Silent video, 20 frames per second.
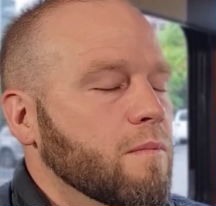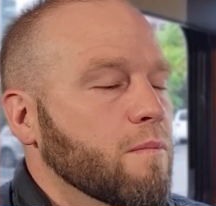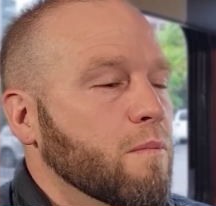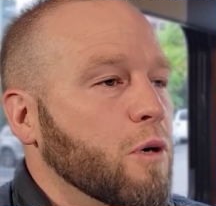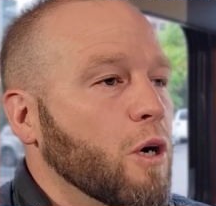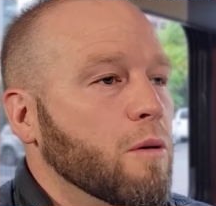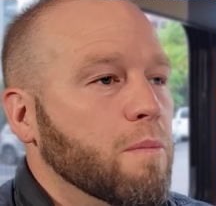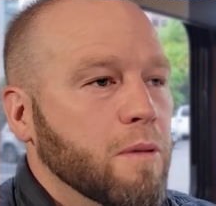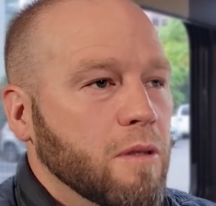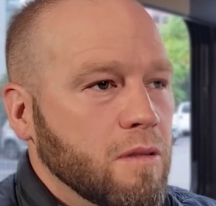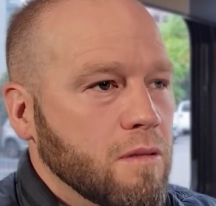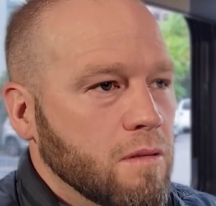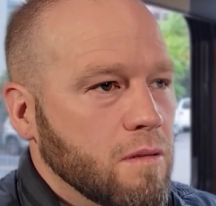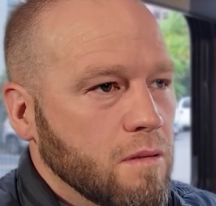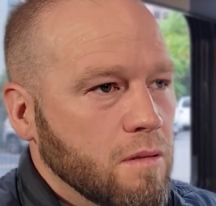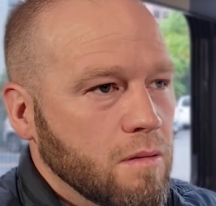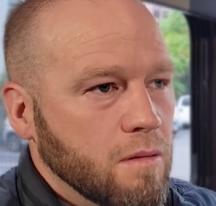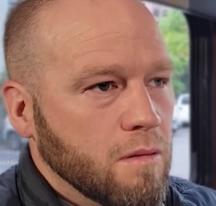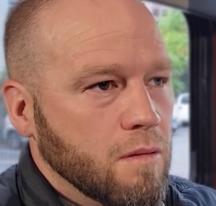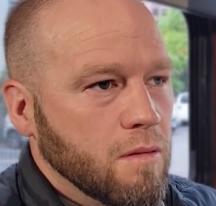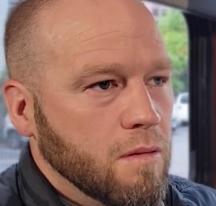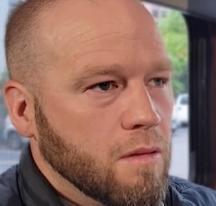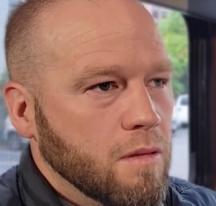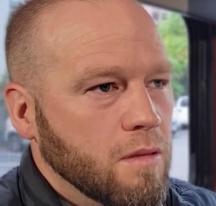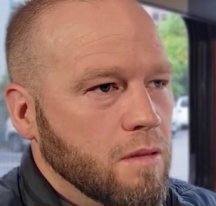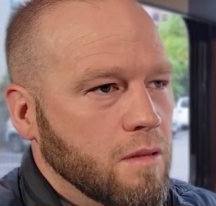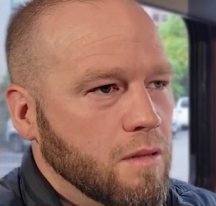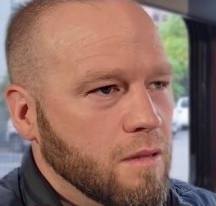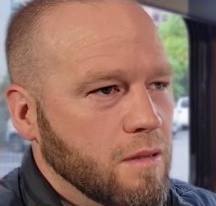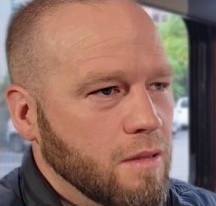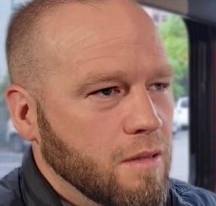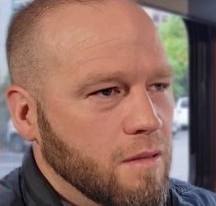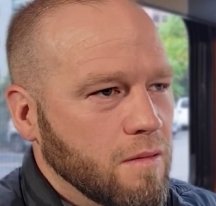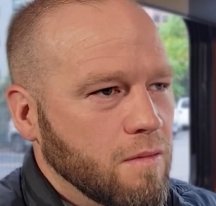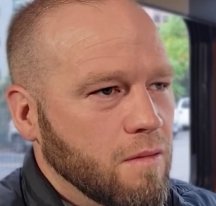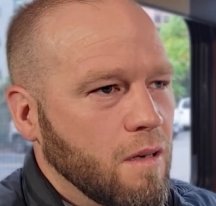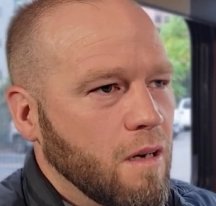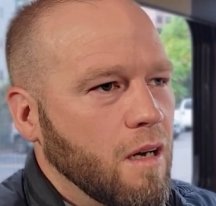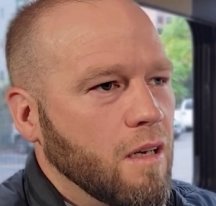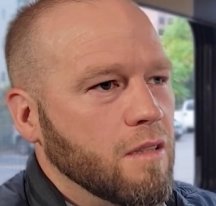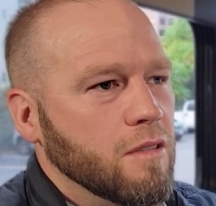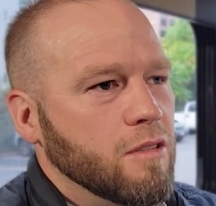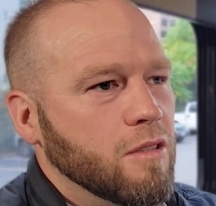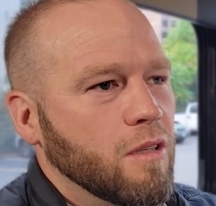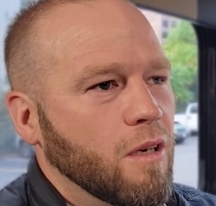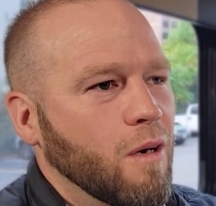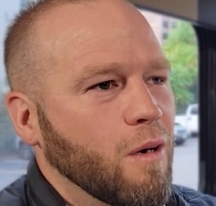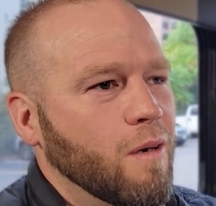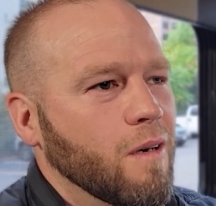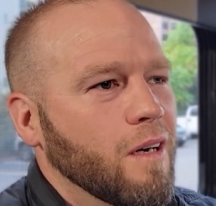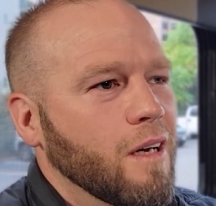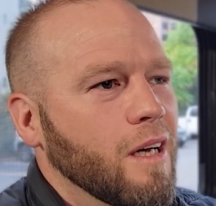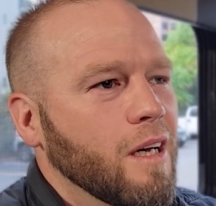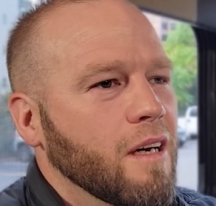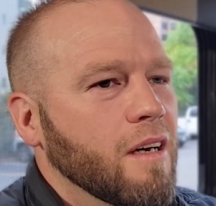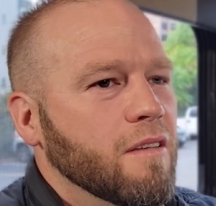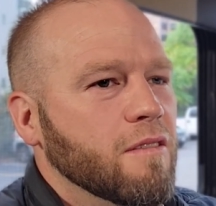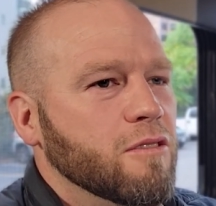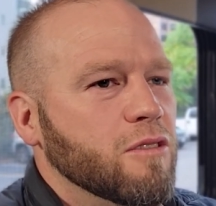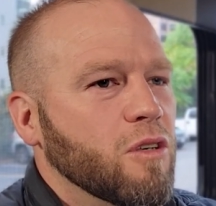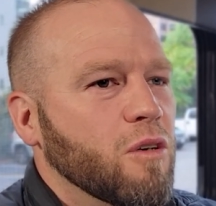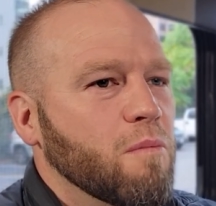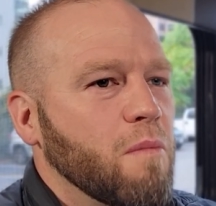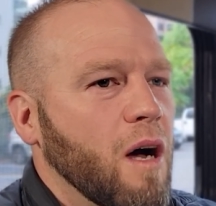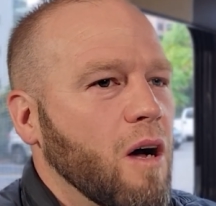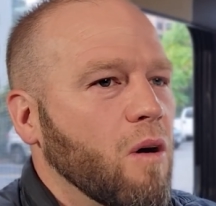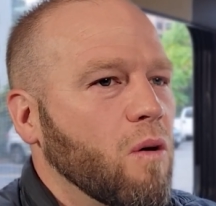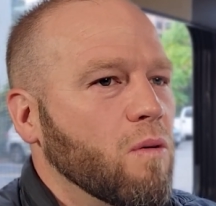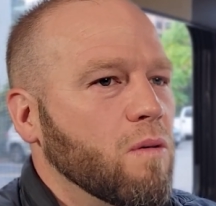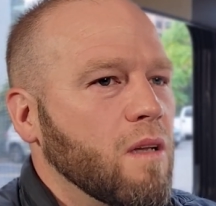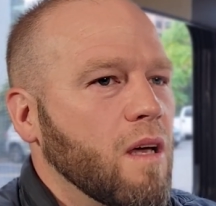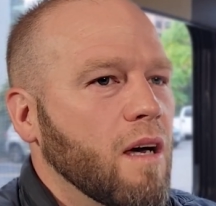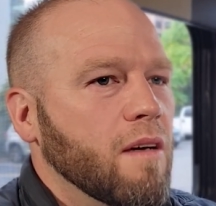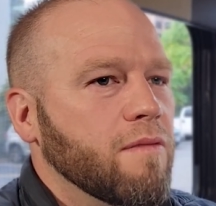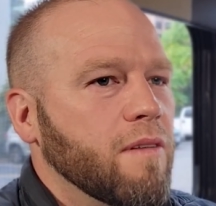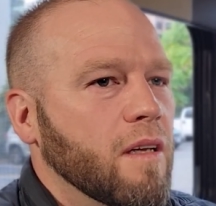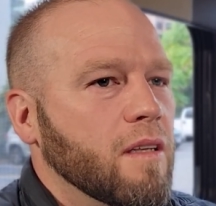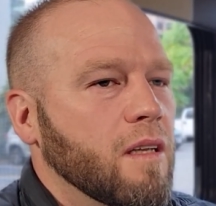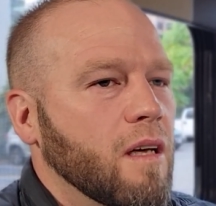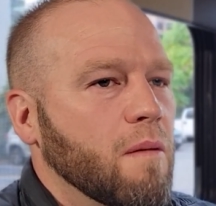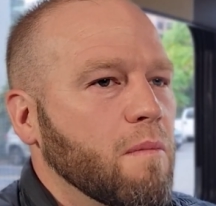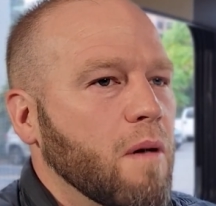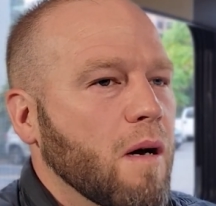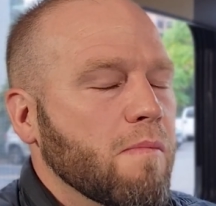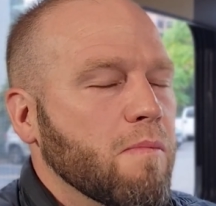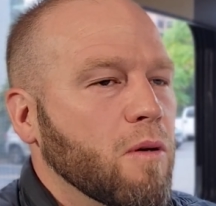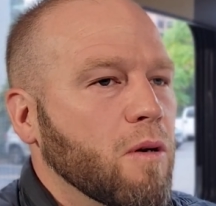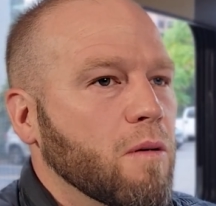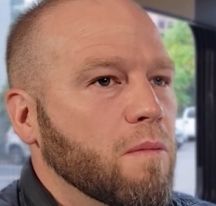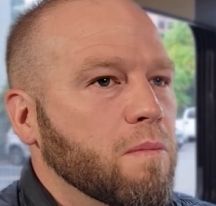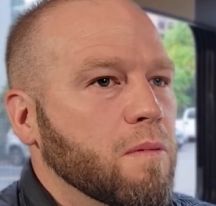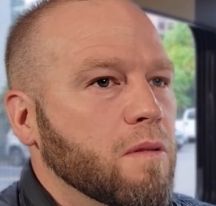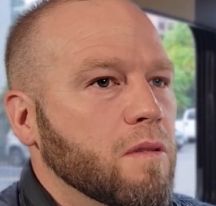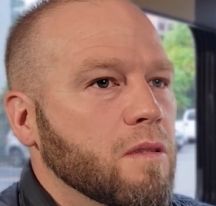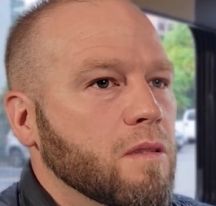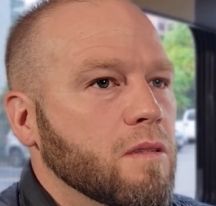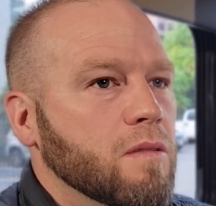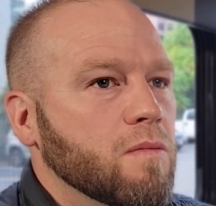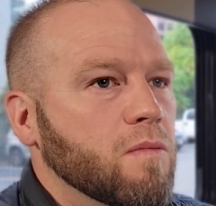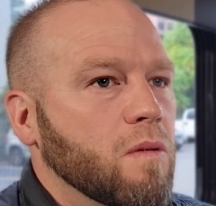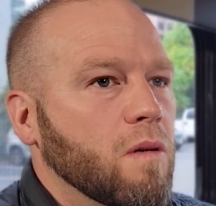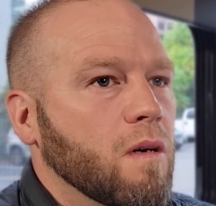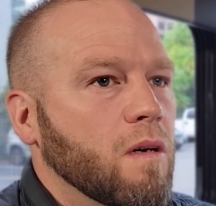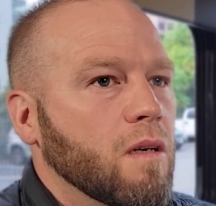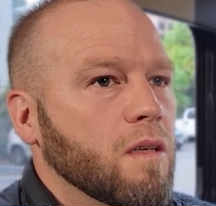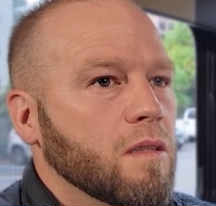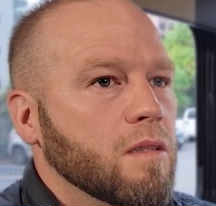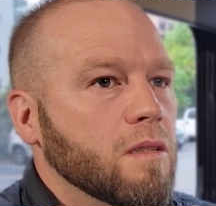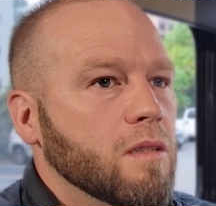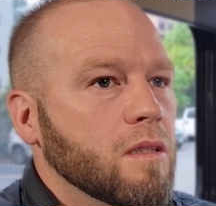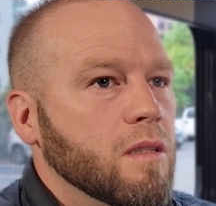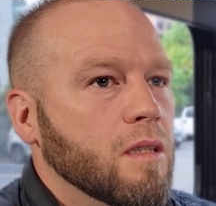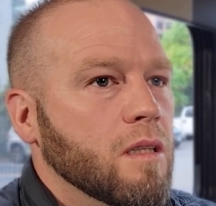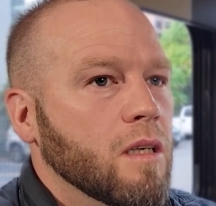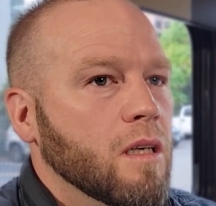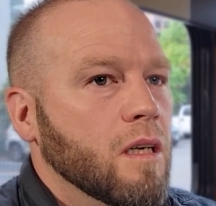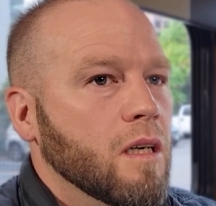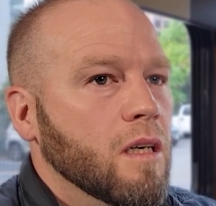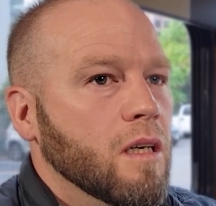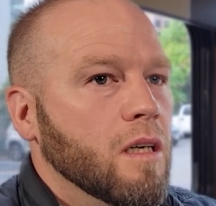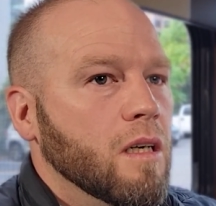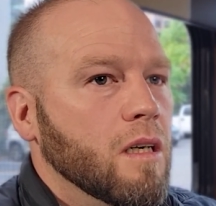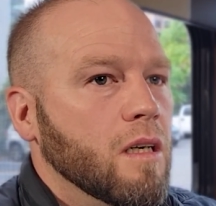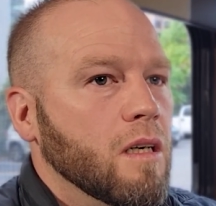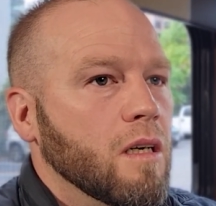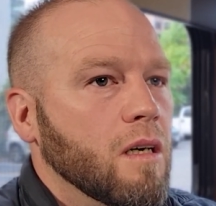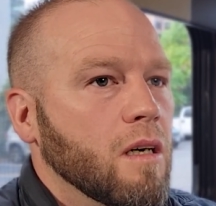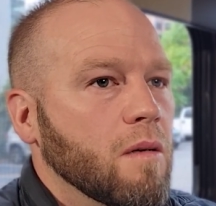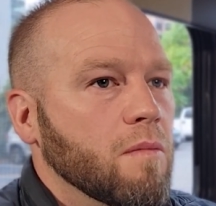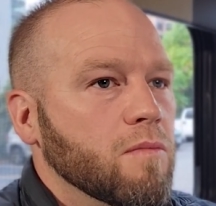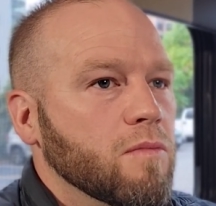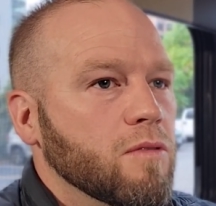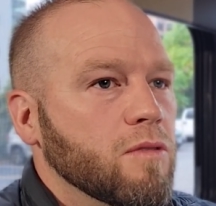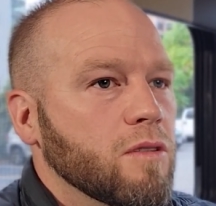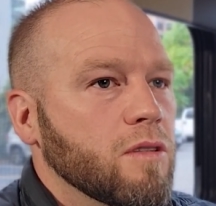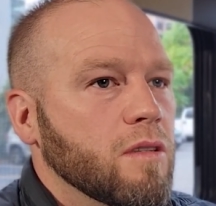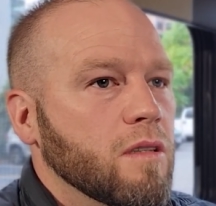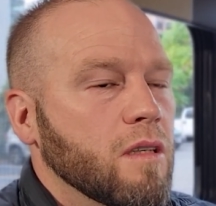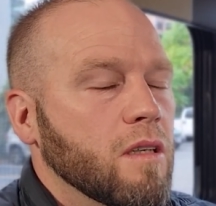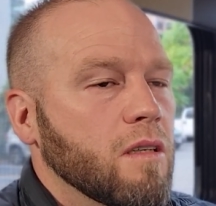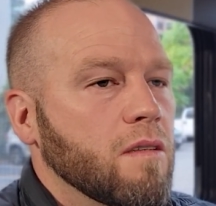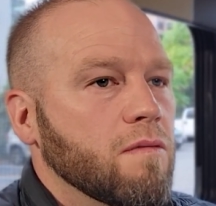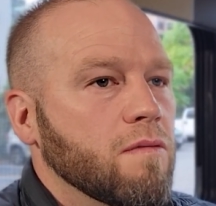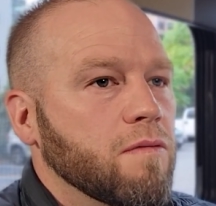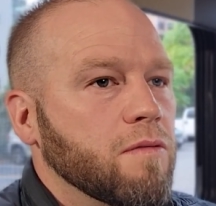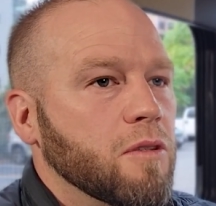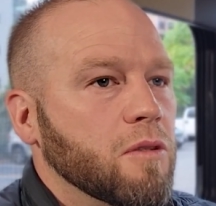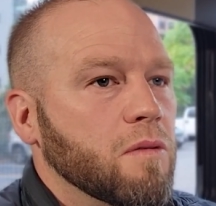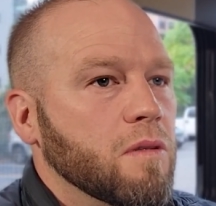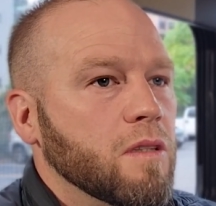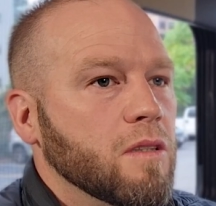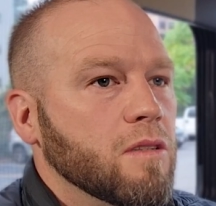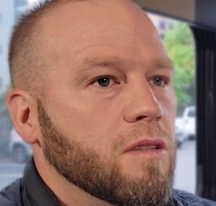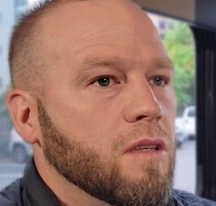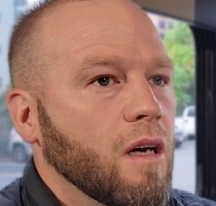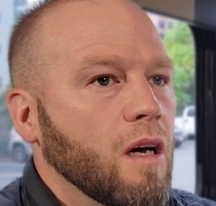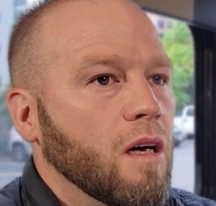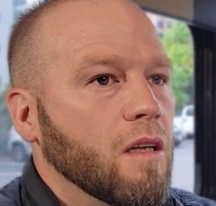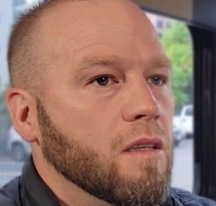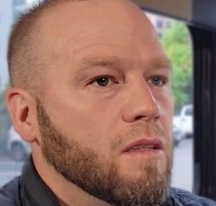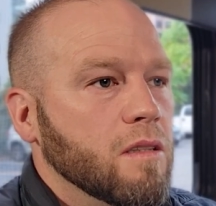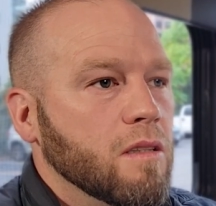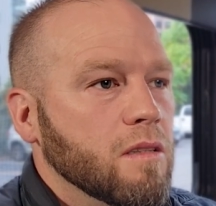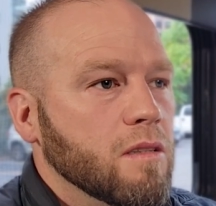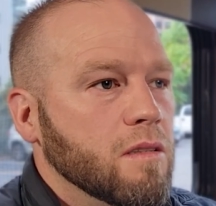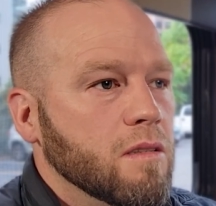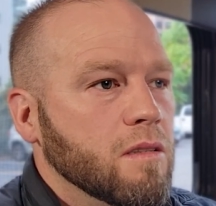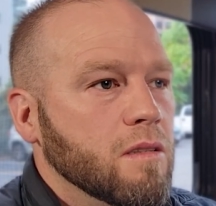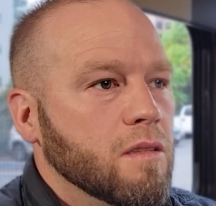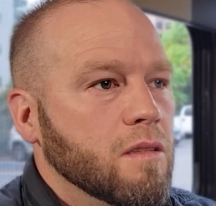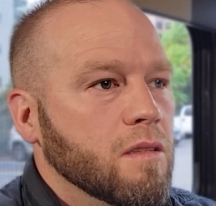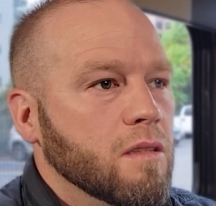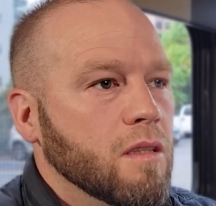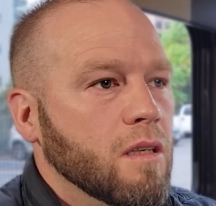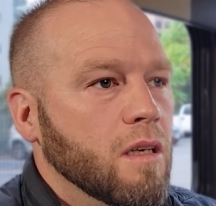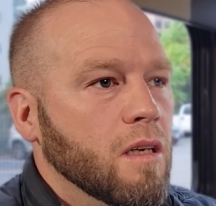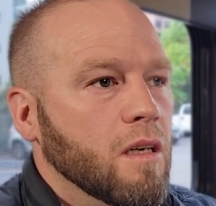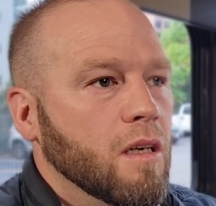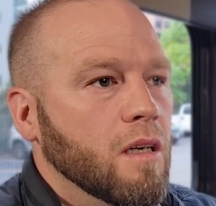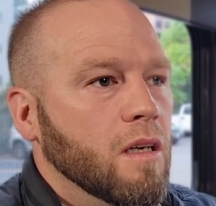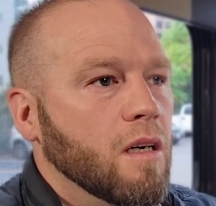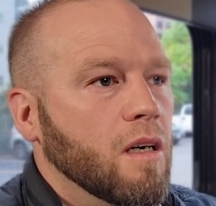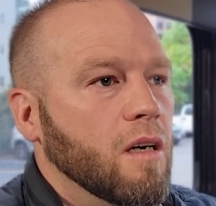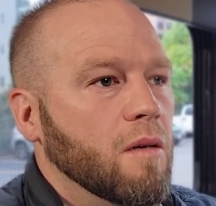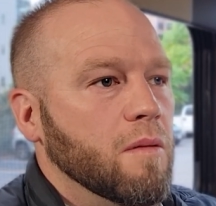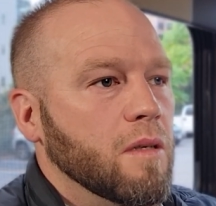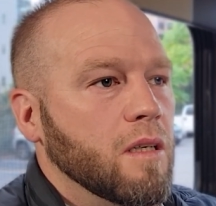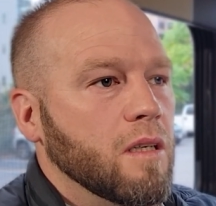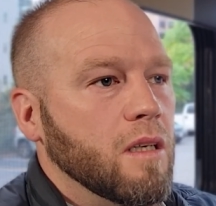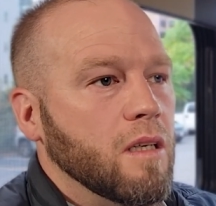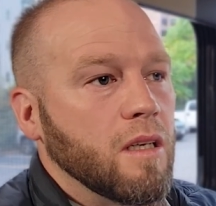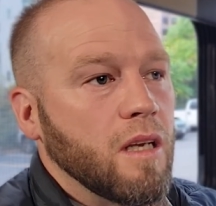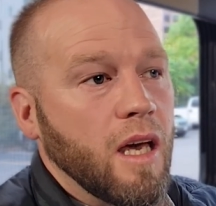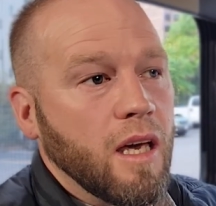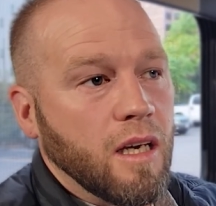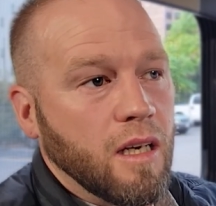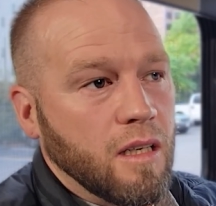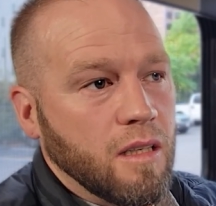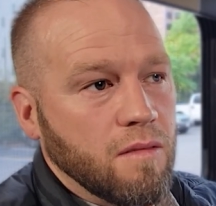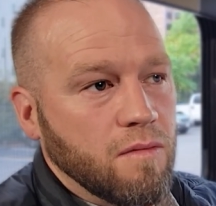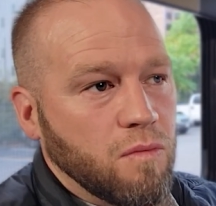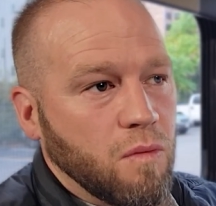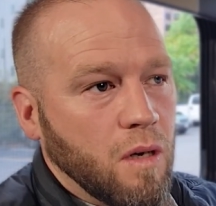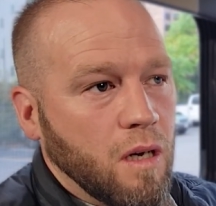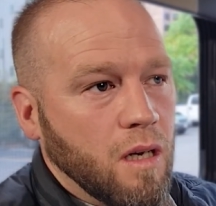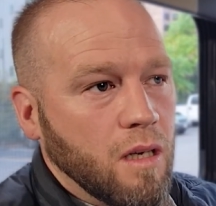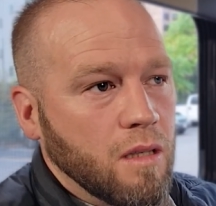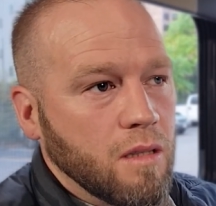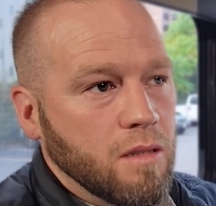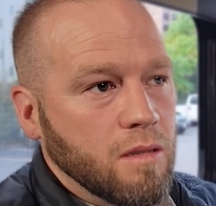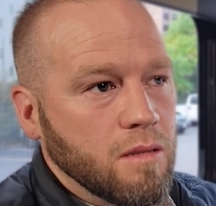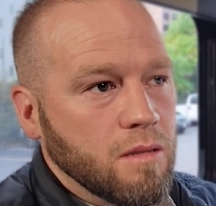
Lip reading: Purpose. Right. So my whole life I thought my purpose was to influence others in a negative way.